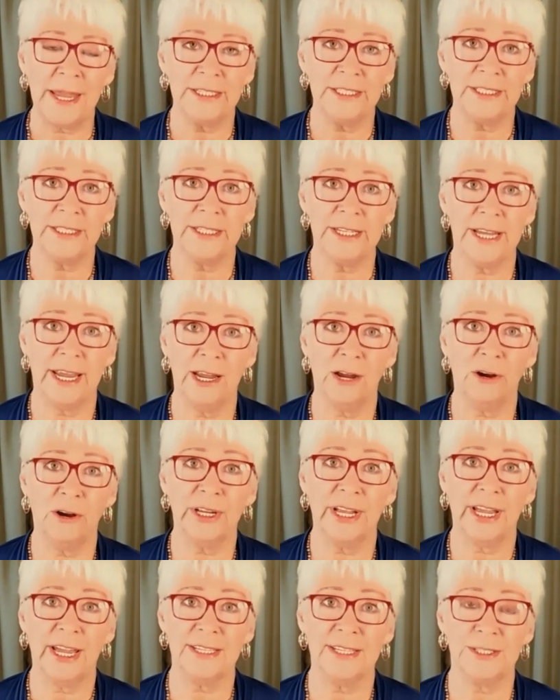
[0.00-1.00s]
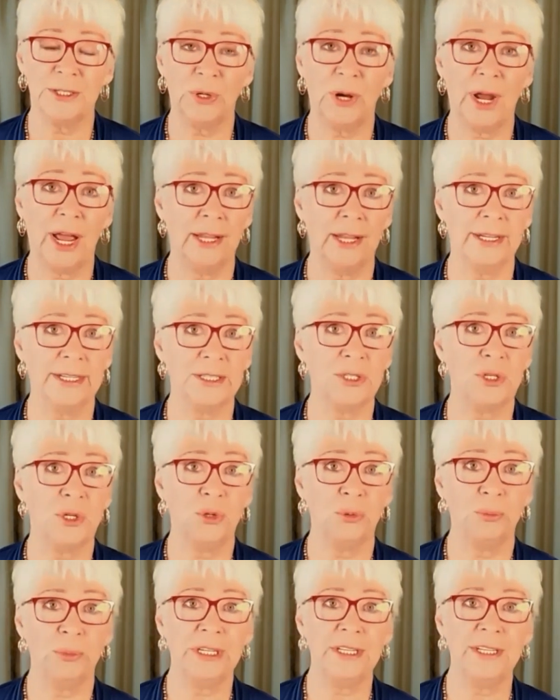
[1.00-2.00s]
Today, our guests are Alex
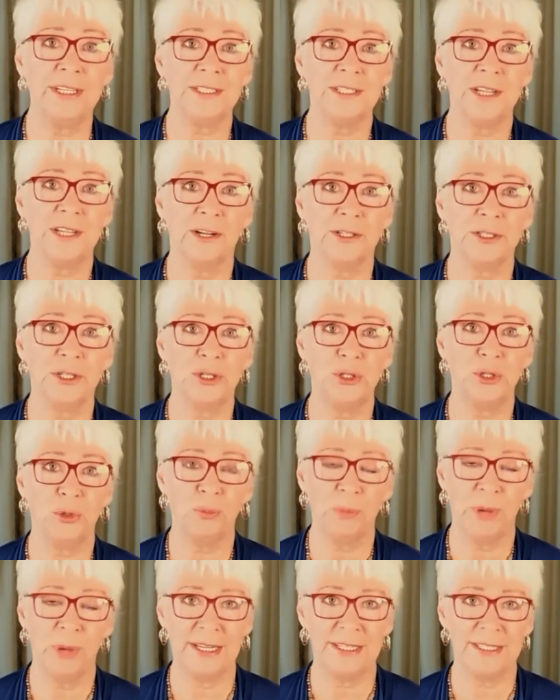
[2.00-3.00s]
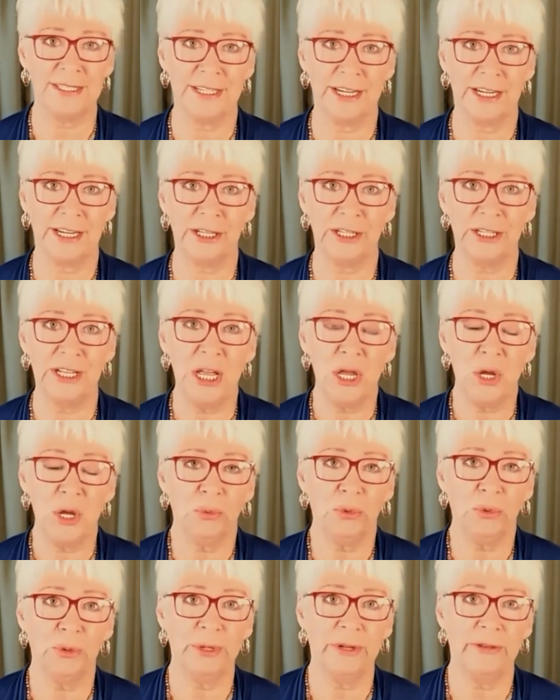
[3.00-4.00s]
Newman and Dr. Duke Pesta.
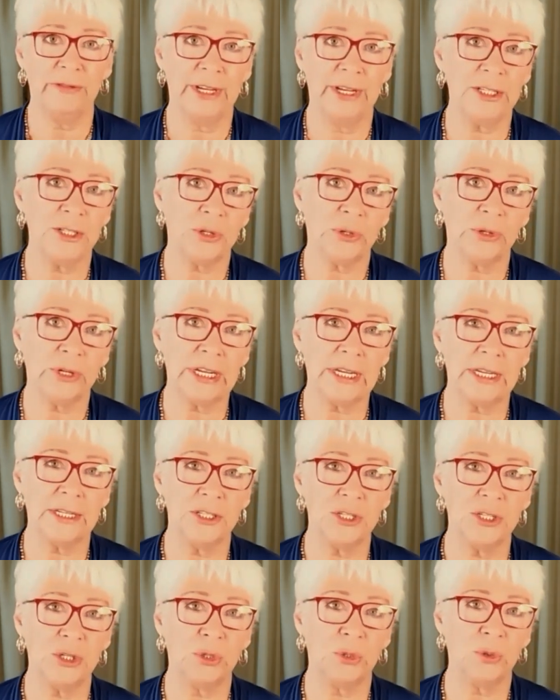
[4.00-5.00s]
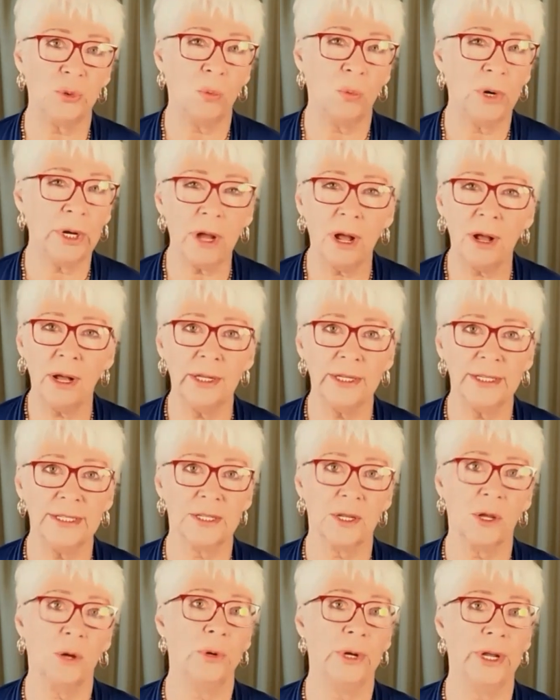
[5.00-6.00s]
We'll be venturing into what all is
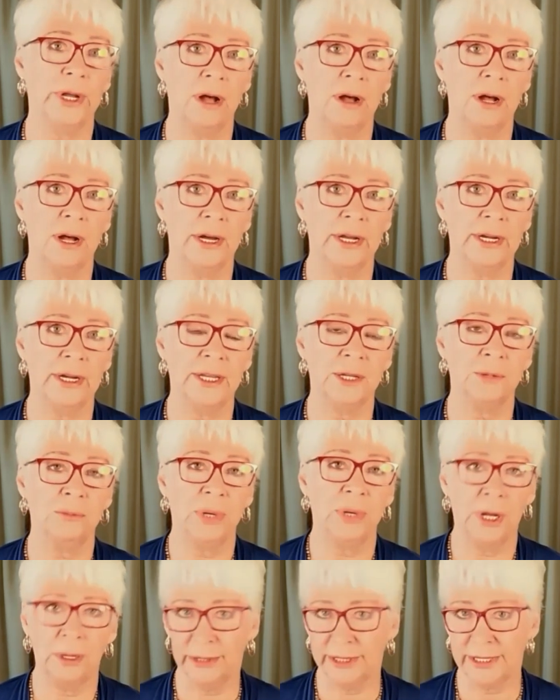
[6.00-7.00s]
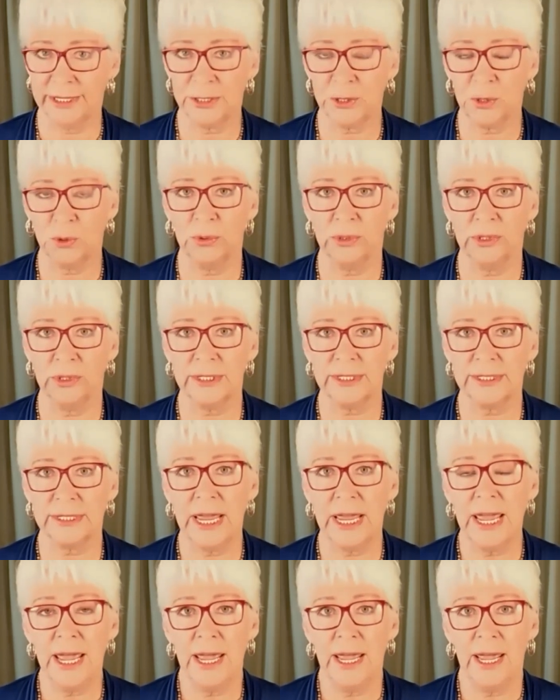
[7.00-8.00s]
going on in public schools.
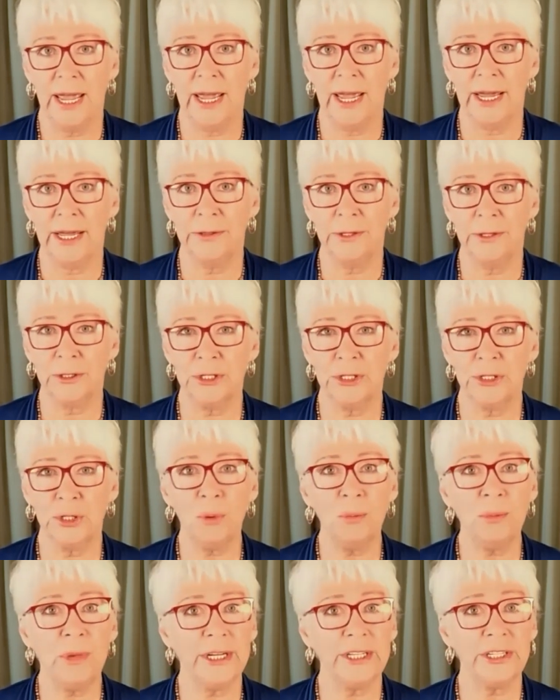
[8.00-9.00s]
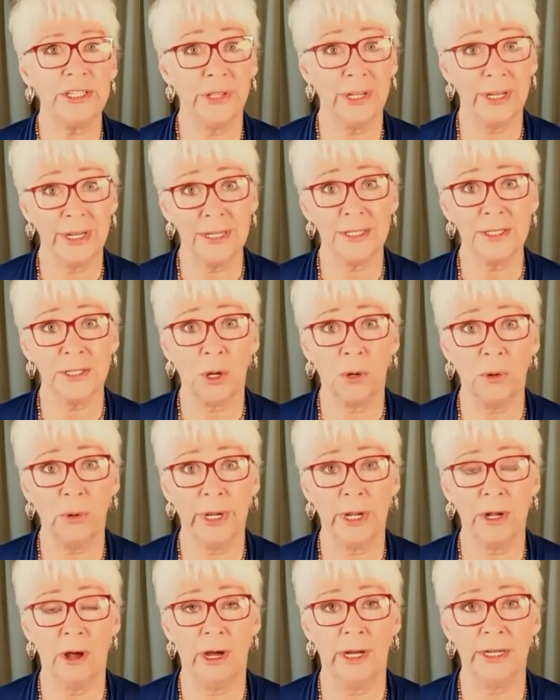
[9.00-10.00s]
And there's so much that is
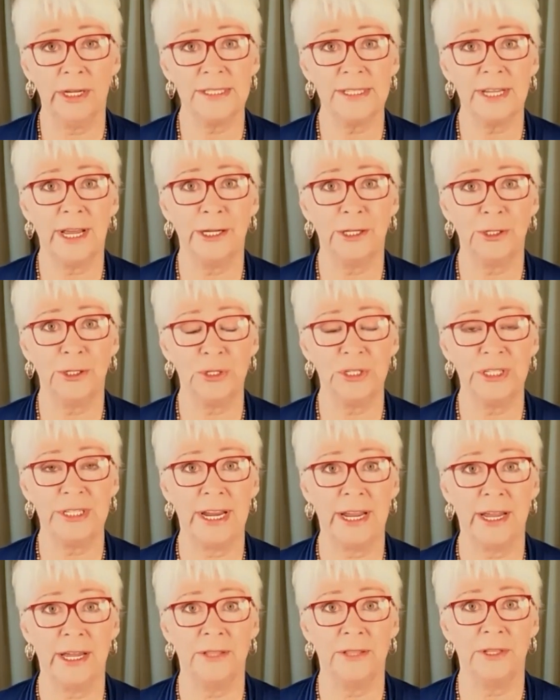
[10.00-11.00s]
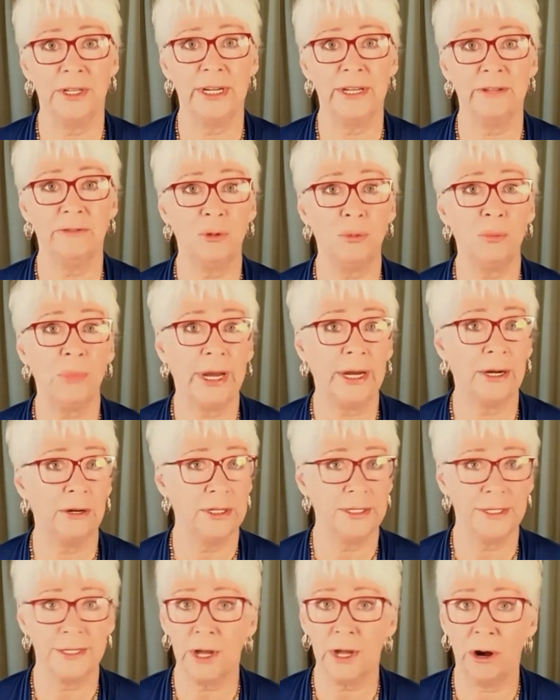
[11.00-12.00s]
going on, as I understand, that even
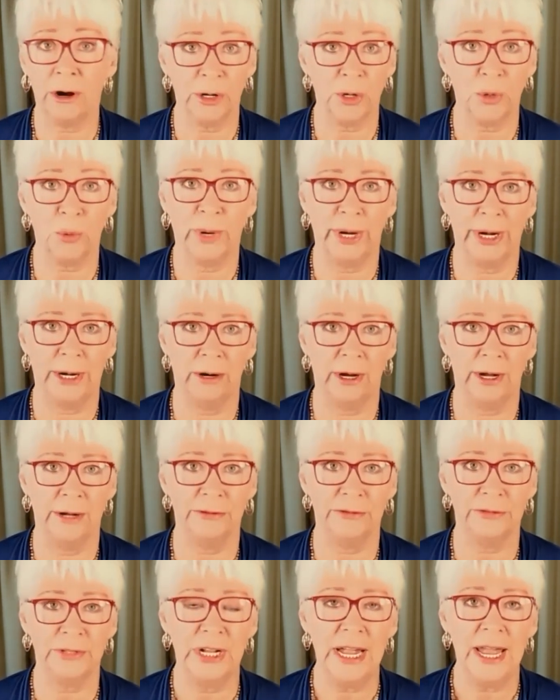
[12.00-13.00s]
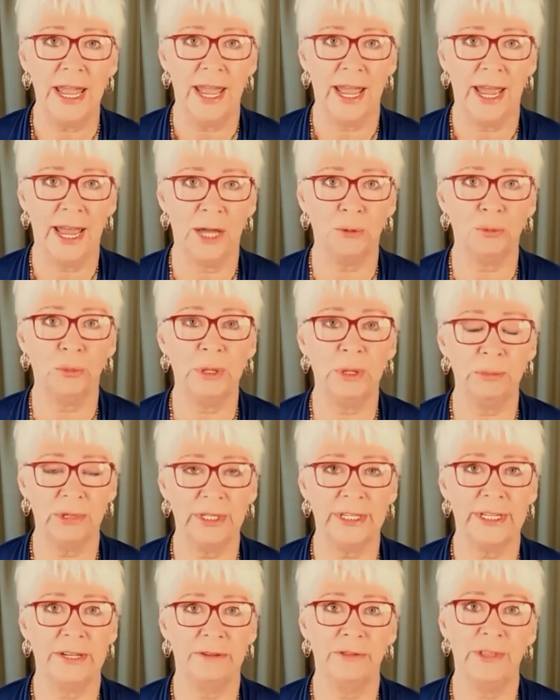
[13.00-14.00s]
parents aren't aware of, and we
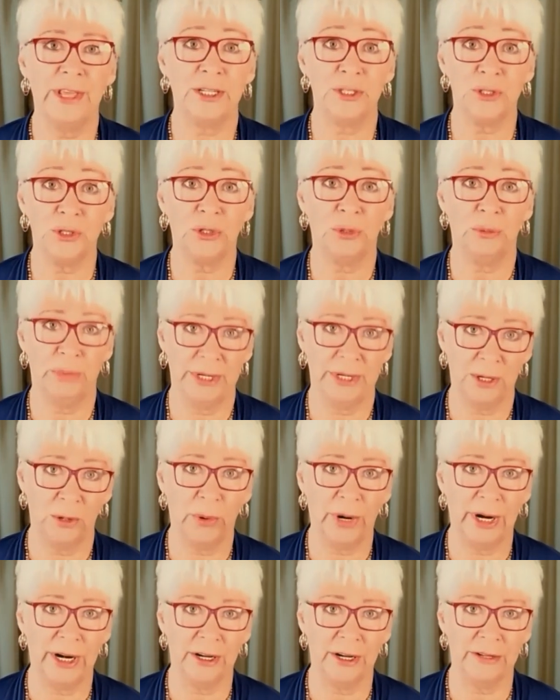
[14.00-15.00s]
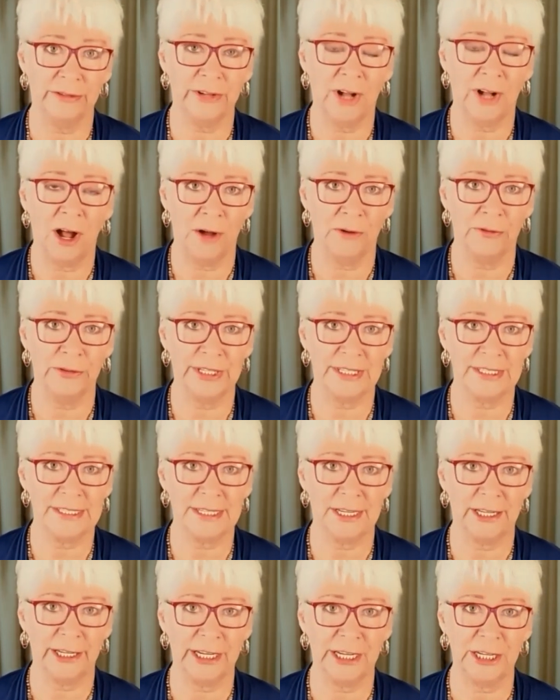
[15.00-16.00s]
believe they should be aware of,
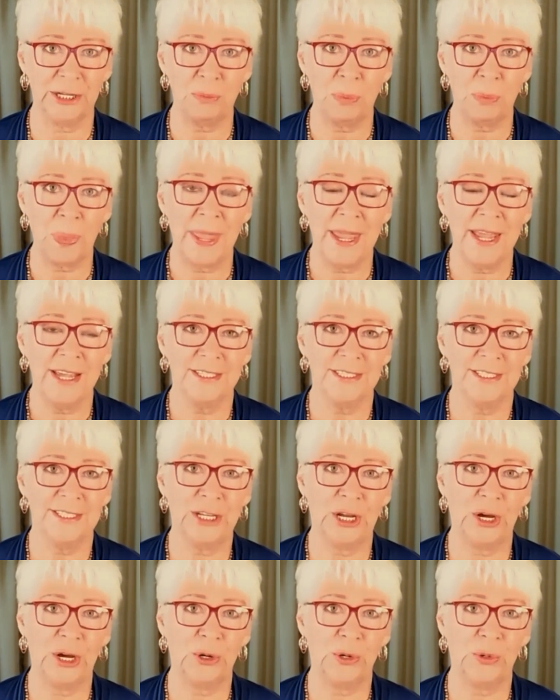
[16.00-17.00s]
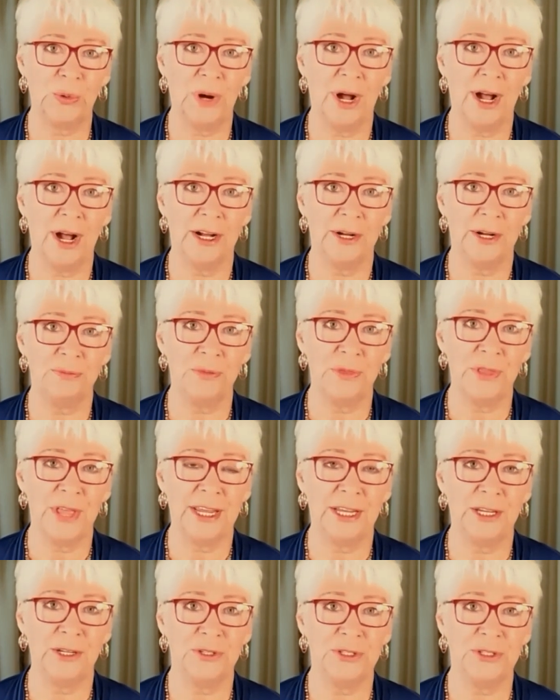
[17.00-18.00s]
obviously. So
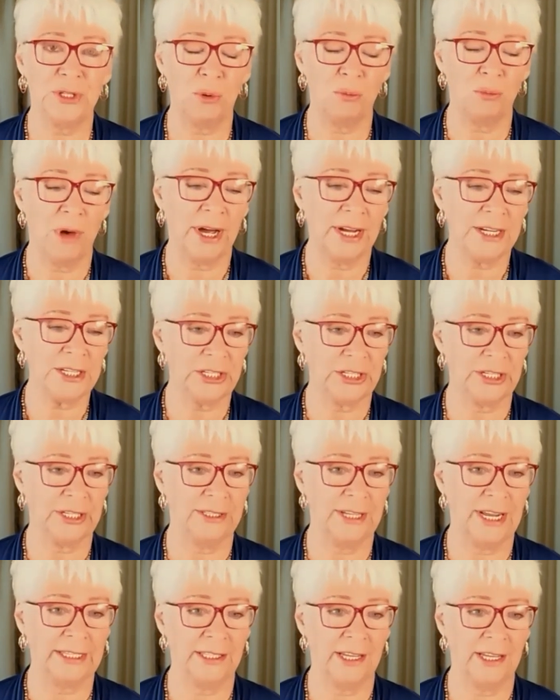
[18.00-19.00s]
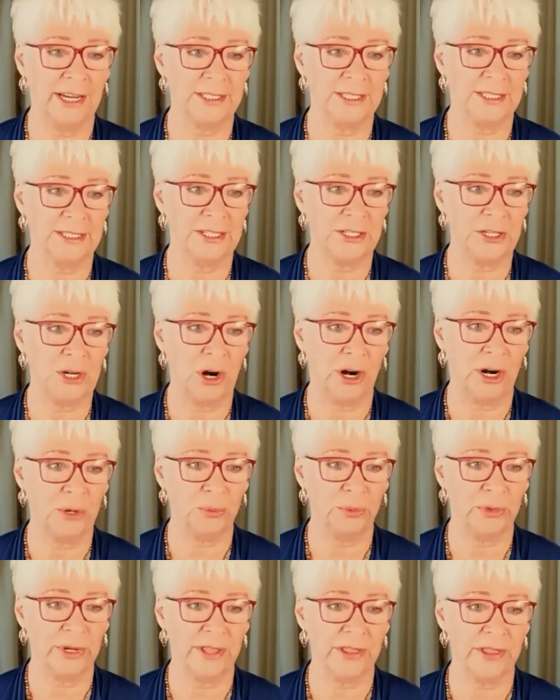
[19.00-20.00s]
thank you so much. And I'd like to
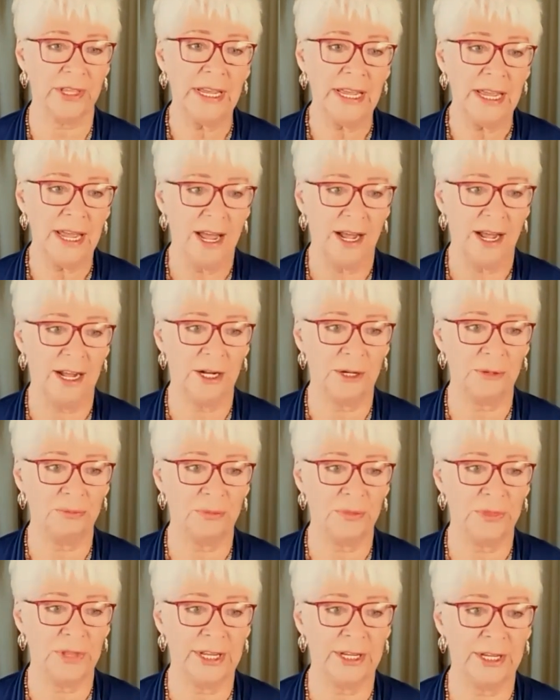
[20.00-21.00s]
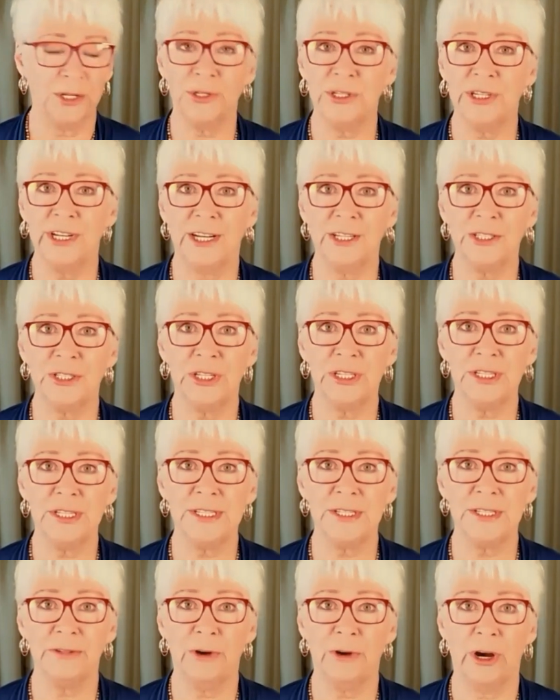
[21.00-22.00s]
start with the
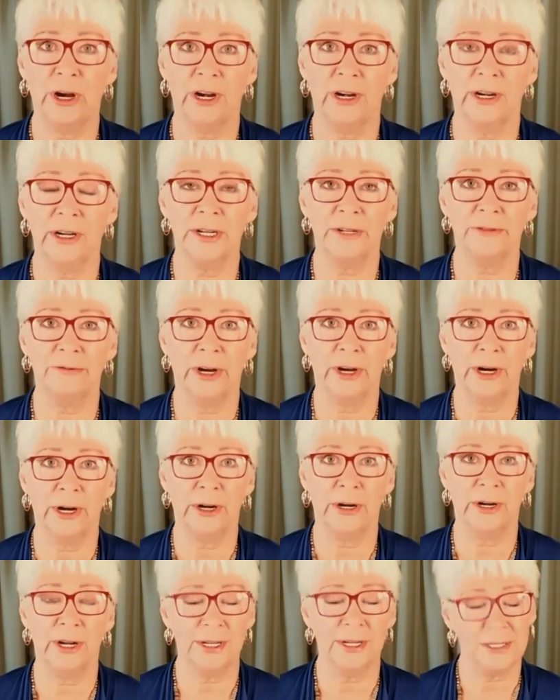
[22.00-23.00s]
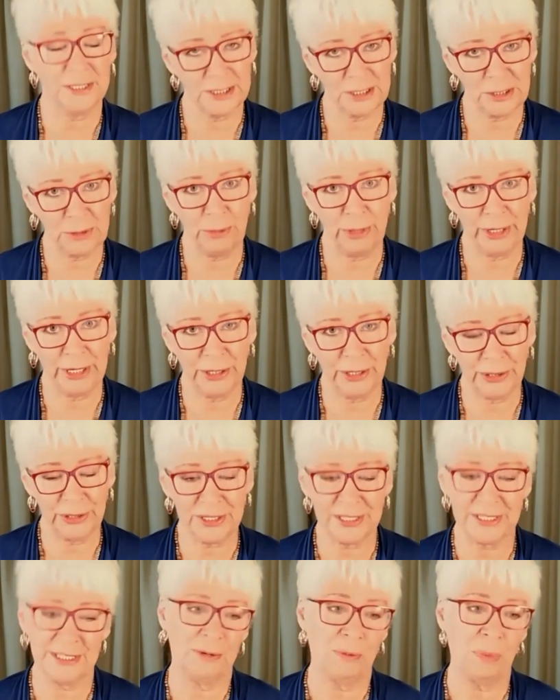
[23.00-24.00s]
introductions of our
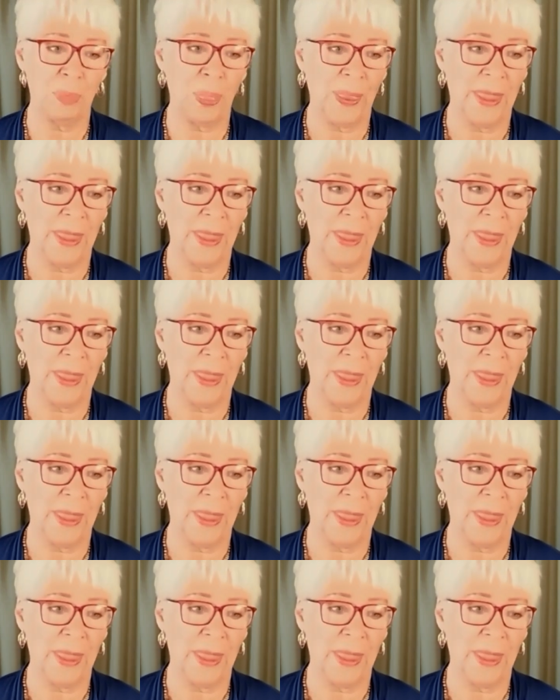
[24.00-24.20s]
speakers.